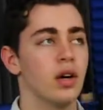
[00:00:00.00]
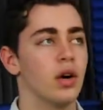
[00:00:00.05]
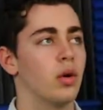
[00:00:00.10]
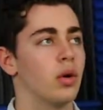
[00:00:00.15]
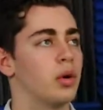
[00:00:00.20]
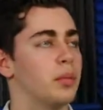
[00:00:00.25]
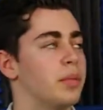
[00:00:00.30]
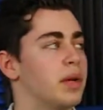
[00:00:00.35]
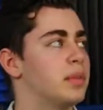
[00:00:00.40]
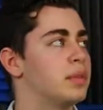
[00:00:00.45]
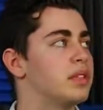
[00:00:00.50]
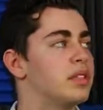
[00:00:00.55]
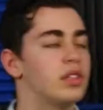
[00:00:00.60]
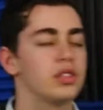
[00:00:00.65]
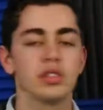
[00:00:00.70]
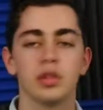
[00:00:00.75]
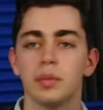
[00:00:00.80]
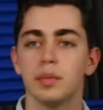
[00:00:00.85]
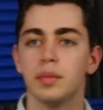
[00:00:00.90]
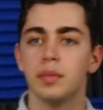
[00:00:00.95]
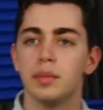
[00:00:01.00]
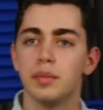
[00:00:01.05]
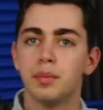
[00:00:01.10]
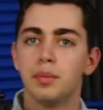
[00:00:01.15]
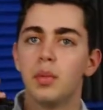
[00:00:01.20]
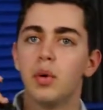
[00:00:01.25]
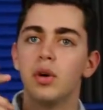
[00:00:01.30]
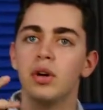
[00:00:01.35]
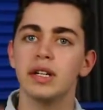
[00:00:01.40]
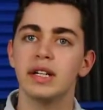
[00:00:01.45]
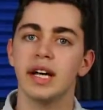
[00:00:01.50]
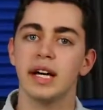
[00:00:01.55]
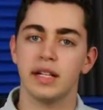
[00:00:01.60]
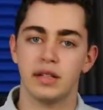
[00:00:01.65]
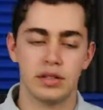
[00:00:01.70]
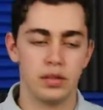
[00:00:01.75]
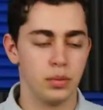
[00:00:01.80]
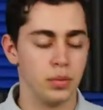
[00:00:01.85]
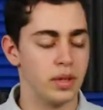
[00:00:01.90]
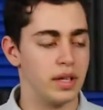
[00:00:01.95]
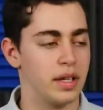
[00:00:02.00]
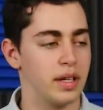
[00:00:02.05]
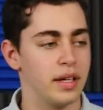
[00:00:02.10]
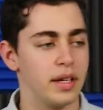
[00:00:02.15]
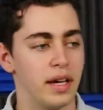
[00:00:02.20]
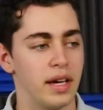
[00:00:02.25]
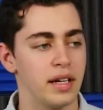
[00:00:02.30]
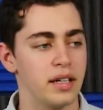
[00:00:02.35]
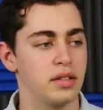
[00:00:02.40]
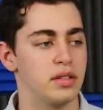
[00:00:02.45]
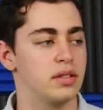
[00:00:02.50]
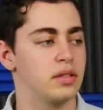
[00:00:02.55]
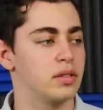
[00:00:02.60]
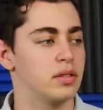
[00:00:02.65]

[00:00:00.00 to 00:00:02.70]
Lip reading: Or maybe there's some more lights that we can get,